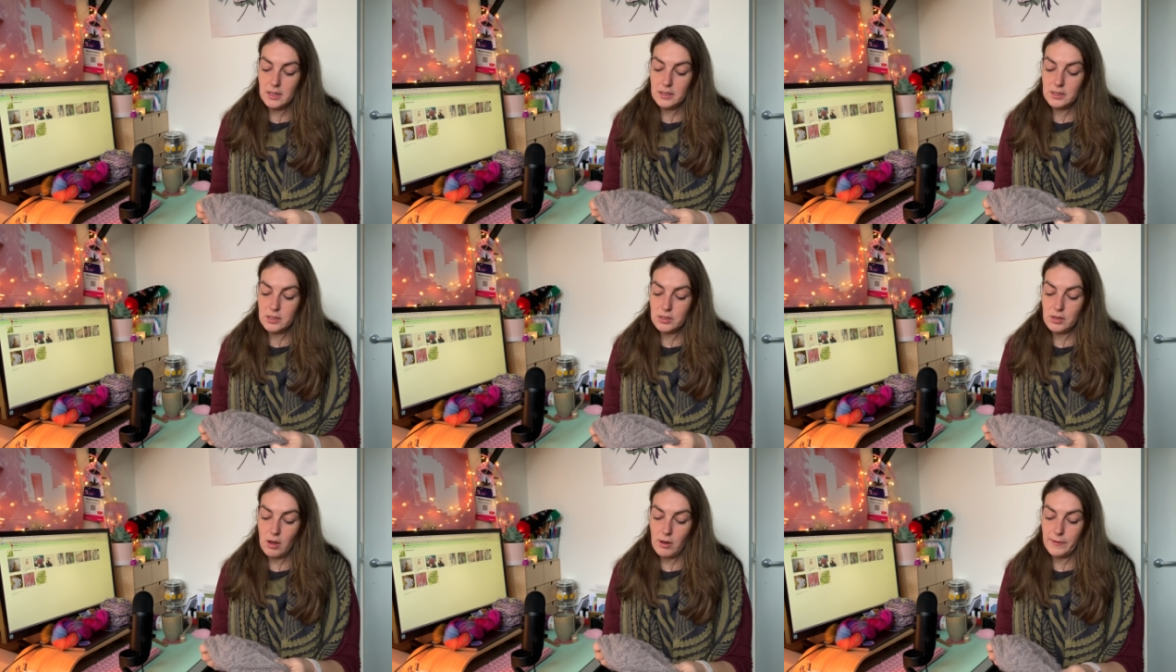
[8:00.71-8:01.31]

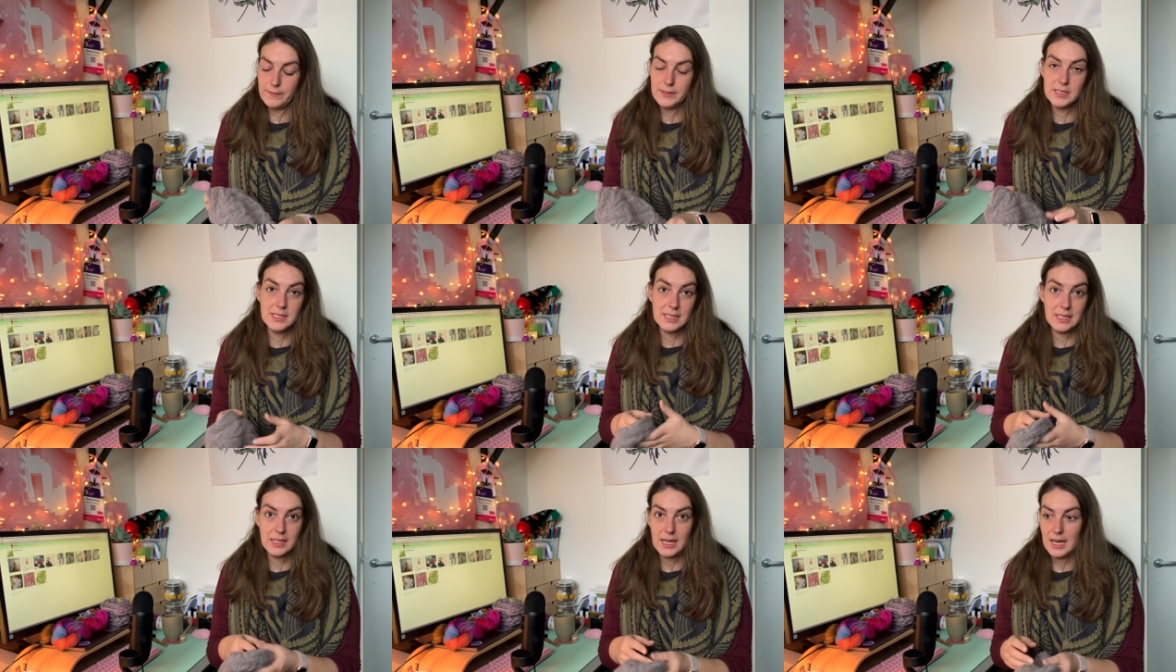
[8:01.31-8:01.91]
Soft
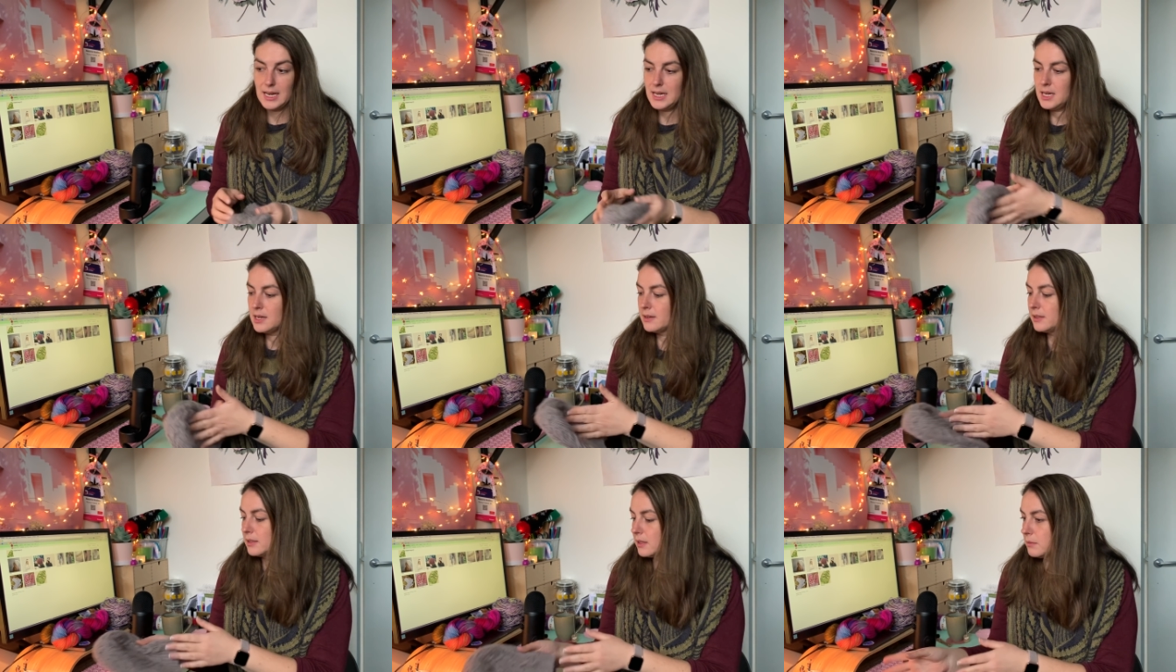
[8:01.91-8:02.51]
DK.
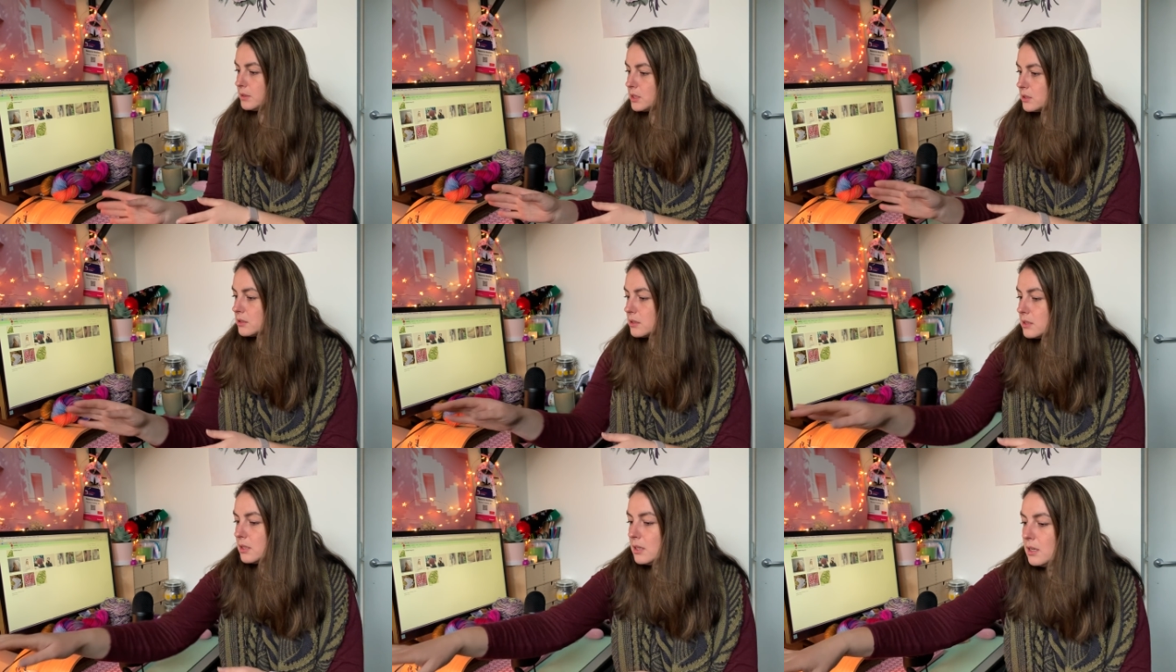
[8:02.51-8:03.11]
Let me
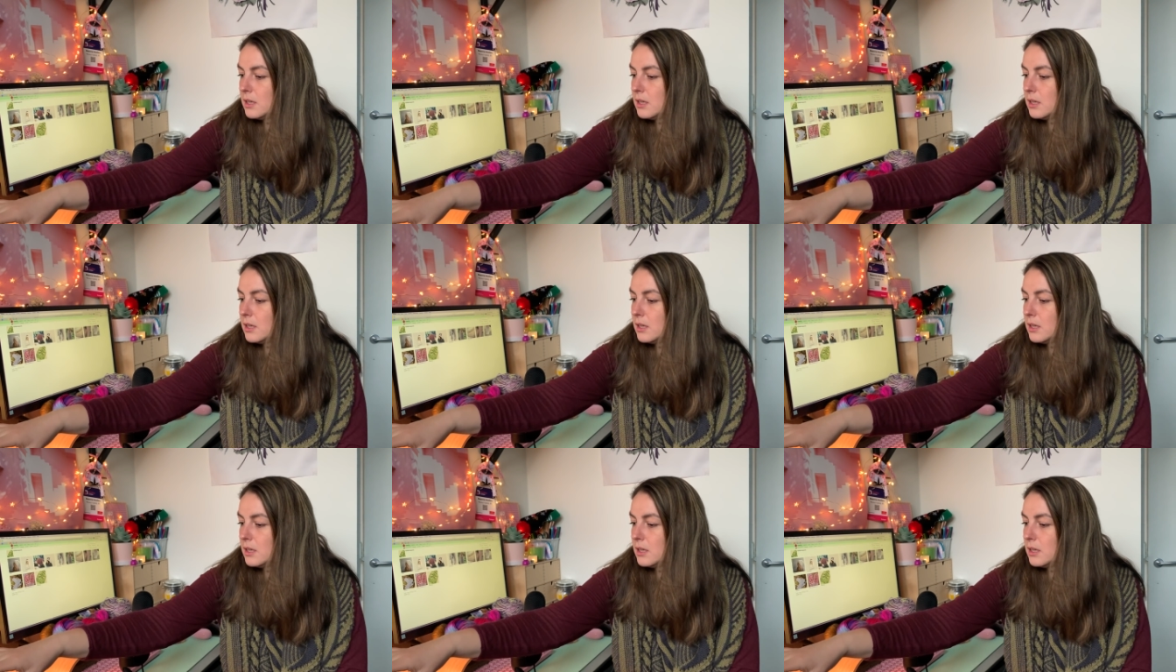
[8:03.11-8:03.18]
just...